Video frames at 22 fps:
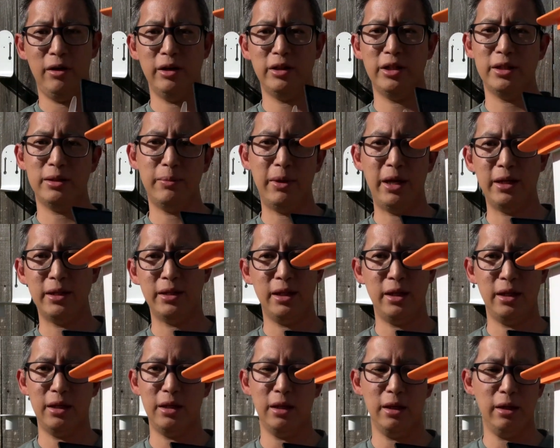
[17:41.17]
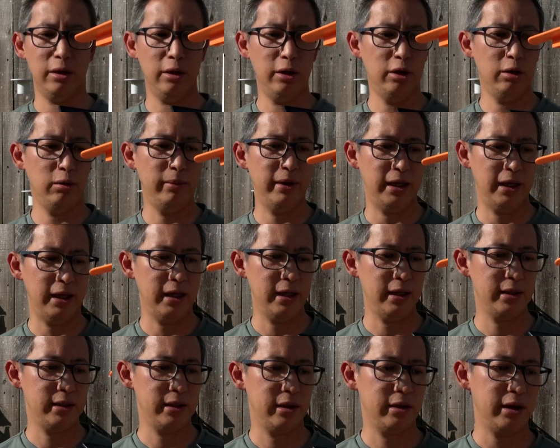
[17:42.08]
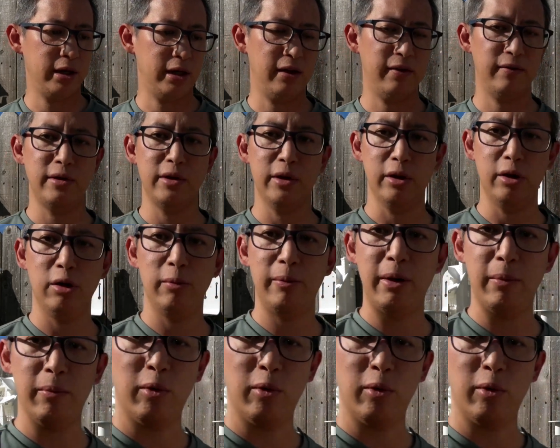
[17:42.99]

It just makes it a little bit easier and gives you a little bit